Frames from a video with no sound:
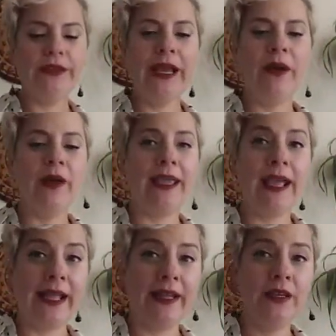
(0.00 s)
Now
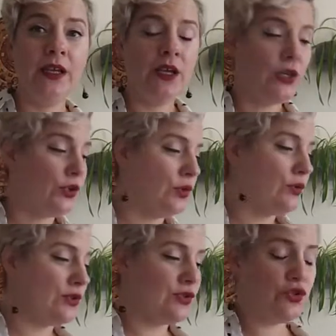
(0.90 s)
again, you
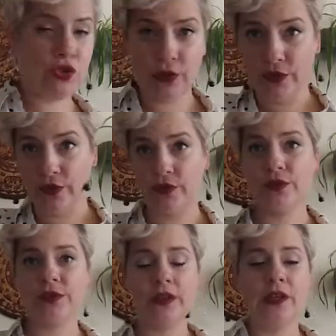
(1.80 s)
can choose
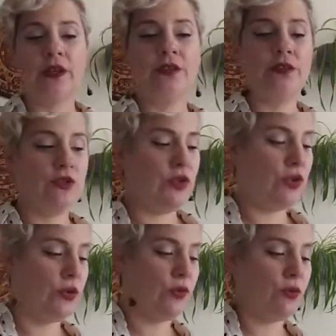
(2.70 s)
to
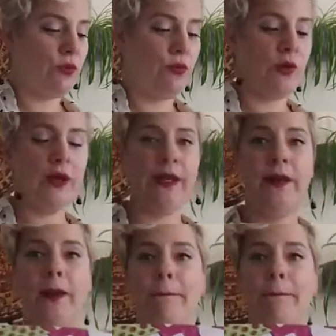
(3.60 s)
do one